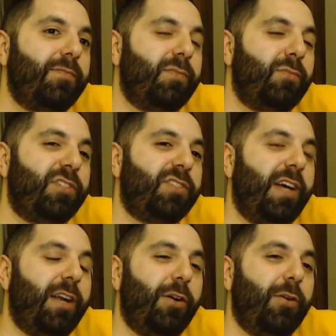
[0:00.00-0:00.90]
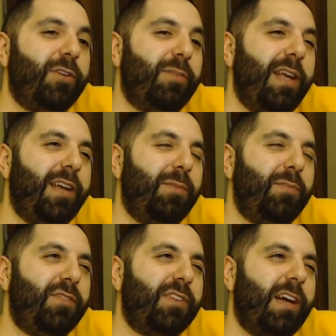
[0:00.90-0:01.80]
Which I don't know. When you're making a
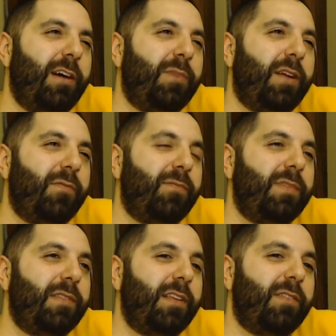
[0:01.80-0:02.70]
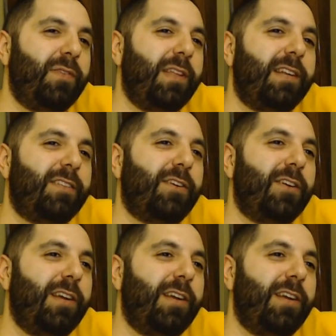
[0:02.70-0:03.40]
music album, it doesn't feel like it's a good